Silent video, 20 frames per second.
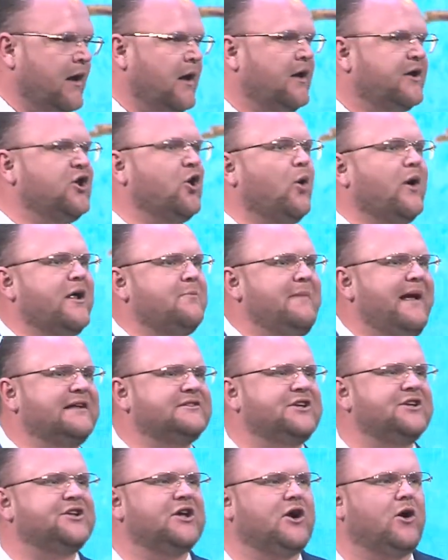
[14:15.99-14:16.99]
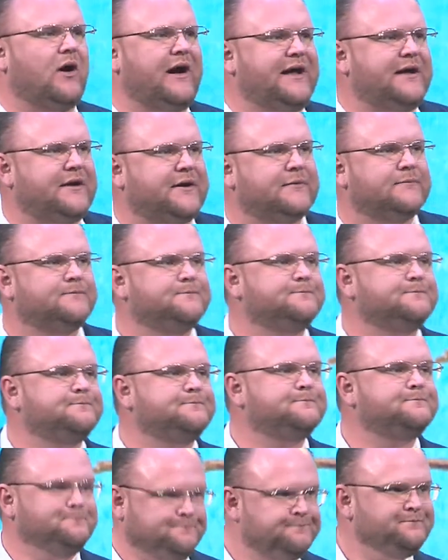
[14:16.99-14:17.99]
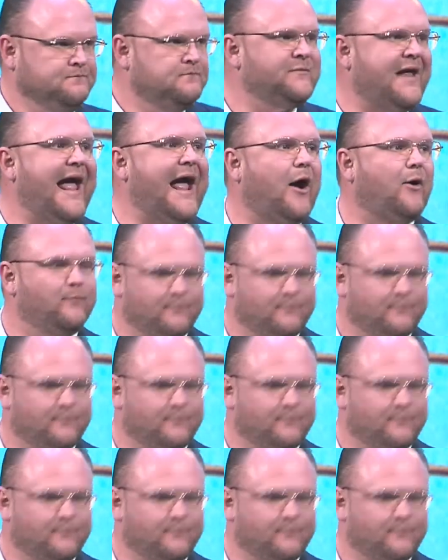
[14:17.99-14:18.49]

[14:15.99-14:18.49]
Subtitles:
You know what it means in the Greek? Now.